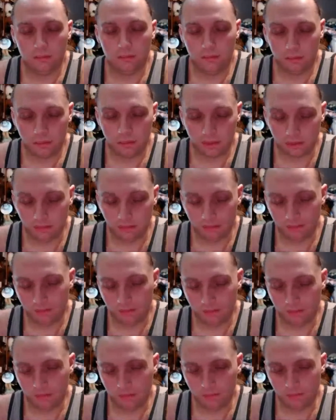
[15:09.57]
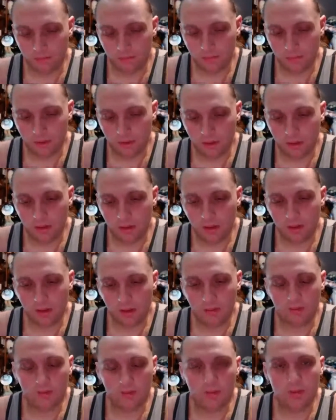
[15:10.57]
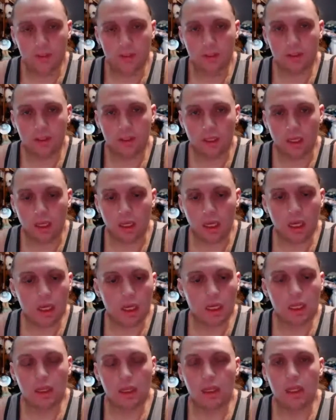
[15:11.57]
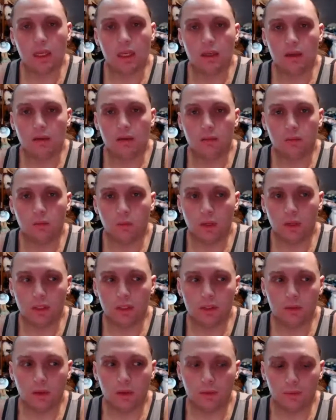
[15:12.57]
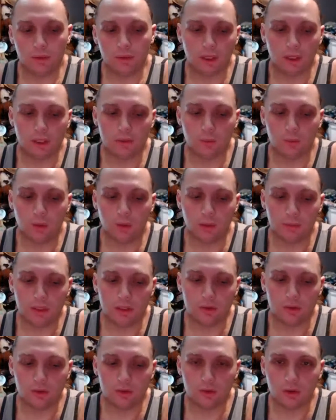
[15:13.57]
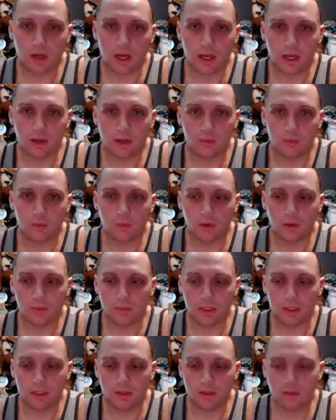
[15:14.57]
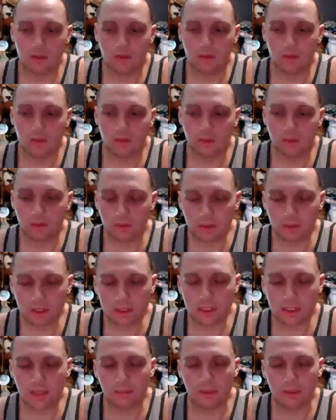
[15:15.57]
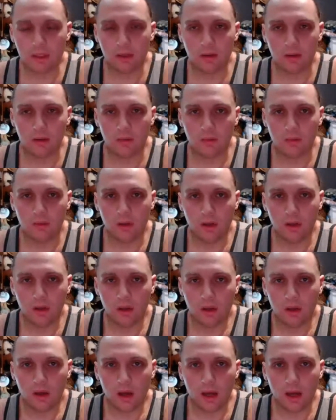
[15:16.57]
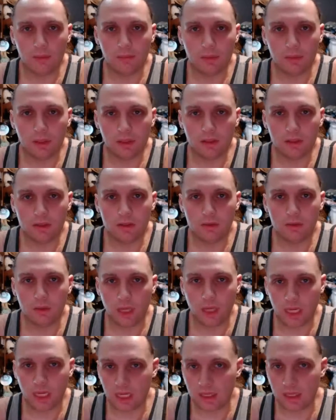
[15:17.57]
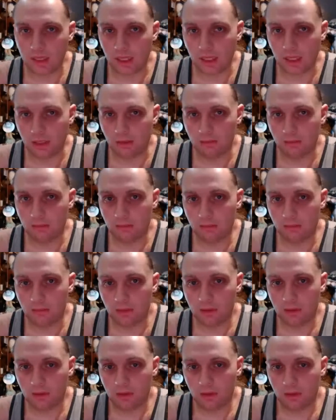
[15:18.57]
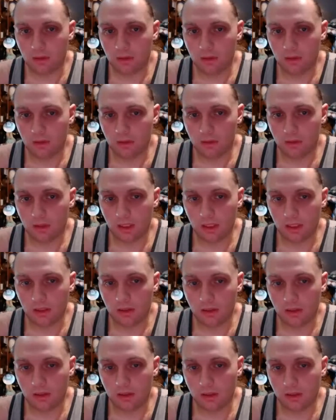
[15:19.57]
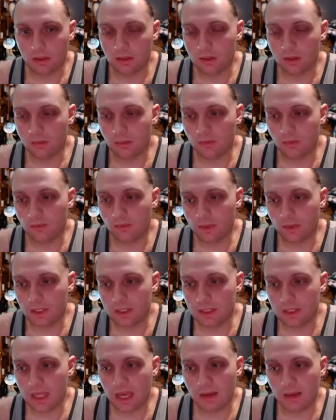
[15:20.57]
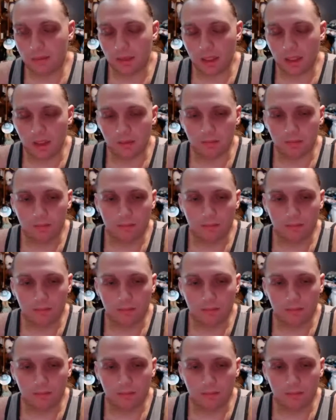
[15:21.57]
But if there's anything whatsoever you guys want me to try or want me to do, please let me know. I'm willing to do anything. Like, I should phrase that, but